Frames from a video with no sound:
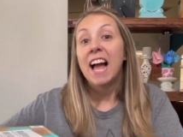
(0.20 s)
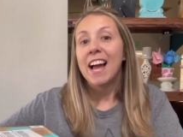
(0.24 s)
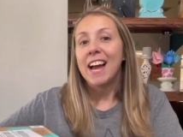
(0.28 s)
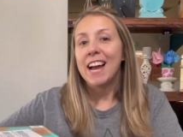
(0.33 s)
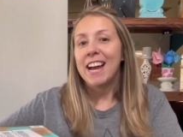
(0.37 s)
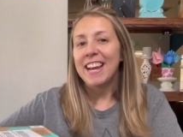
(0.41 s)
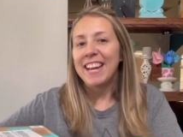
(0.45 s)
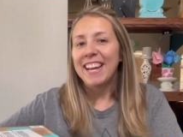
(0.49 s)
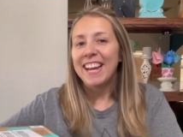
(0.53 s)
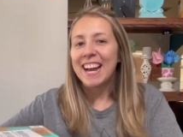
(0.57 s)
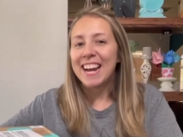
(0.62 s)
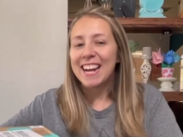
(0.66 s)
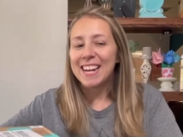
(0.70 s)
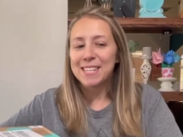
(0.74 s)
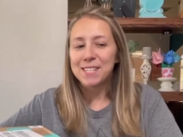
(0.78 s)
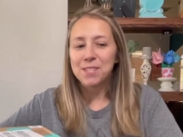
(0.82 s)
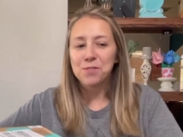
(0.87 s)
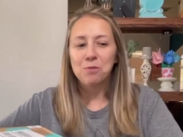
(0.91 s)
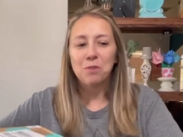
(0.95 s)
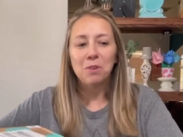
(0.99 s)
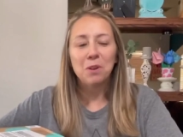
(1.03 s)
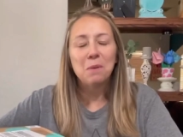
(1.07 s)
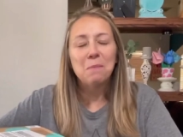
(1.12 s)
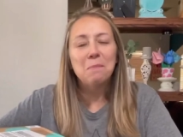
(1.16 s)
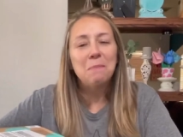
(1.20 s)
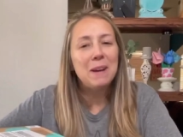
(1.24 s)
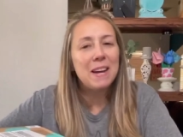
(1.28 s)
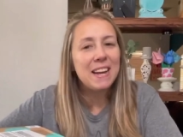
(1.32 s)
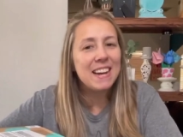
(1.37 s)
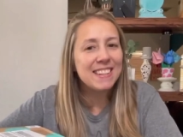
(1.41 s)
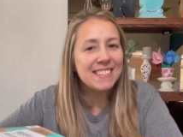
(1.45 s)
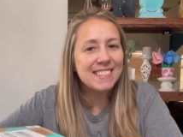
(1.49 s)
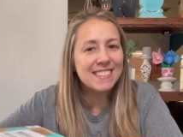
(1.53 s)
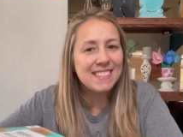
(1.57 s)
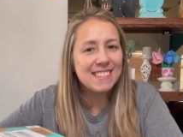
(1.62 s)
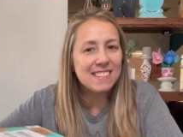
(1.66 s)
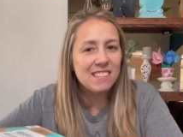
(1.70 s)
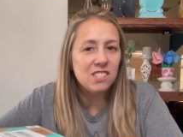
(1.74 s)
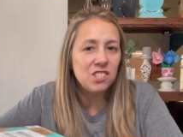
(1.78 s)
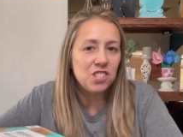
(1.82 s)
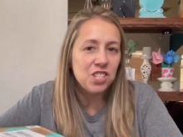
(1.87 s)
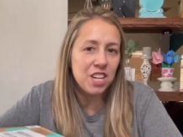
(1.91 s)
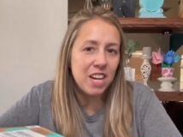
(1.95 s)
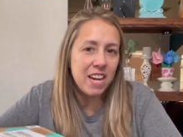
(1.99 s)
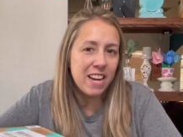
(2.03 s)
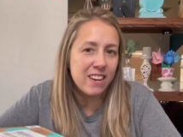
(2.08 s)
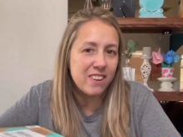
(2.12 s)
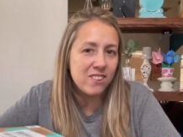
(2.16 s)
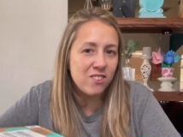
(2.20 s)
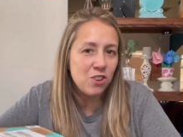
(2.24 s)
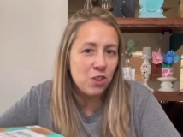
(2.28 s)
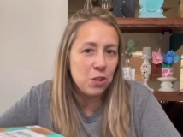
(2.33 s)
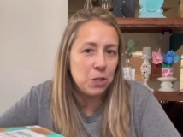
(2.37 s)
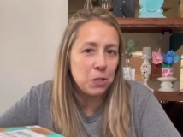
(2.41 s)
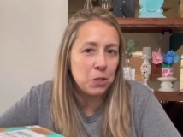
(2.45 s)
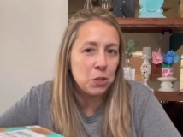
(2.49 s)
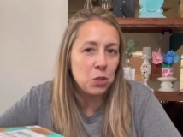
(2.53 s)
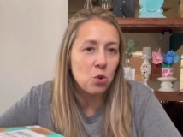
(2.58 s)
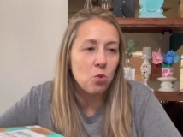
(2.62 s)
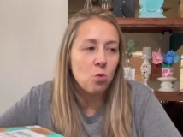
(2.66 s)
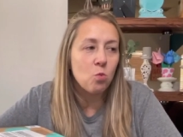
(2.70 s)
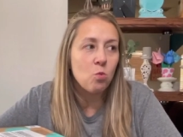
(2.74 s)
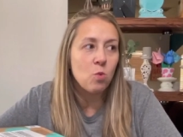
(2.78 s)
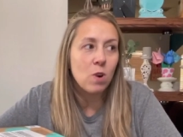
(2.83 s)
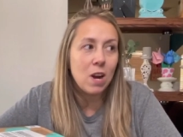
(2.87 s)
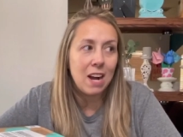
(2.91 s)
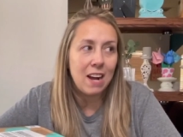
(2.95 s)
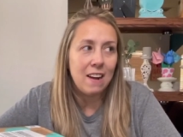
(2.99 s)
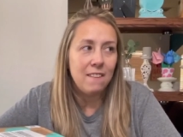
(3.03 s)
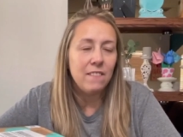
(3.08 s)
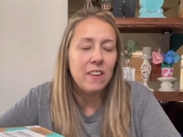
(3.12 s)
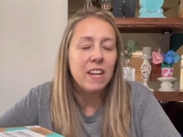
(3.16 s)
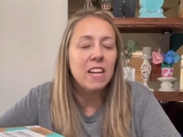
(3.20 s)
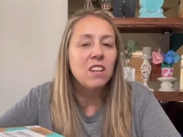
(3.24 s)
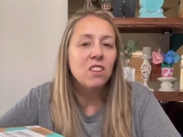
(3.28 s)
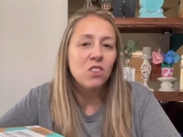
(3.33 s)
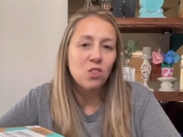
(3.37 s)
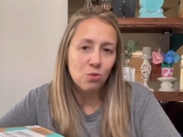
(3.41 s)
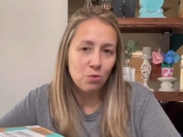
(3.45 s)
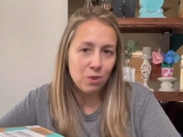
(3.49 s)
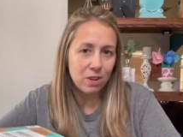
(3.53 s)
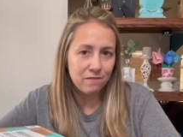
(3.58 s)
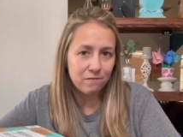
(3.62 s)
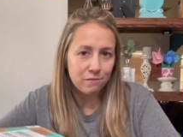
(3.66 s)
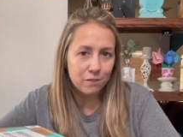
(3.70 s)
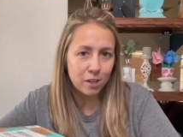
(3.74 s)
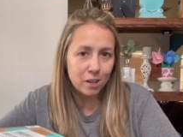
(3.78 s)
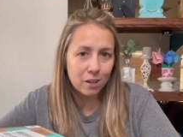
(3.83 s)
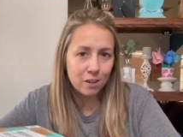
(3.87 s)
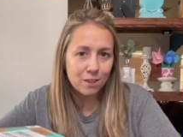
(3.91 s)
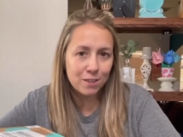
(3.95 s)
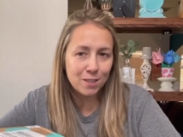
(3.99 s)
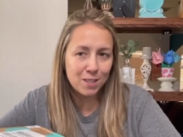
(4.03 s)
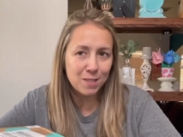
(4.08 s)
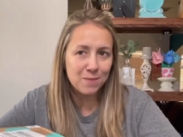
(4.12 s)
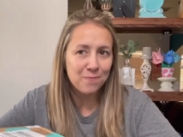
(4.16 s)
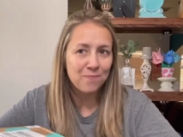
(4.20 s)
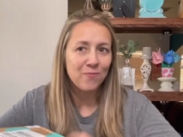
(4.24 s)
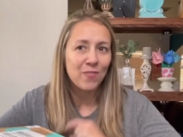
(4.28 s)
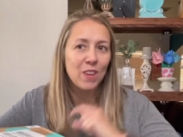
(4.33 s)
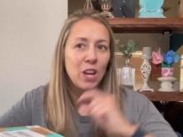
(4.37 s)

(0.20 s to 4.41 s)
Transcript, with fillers: Hey guys, welcome back to the channel, Thriving Thrifters.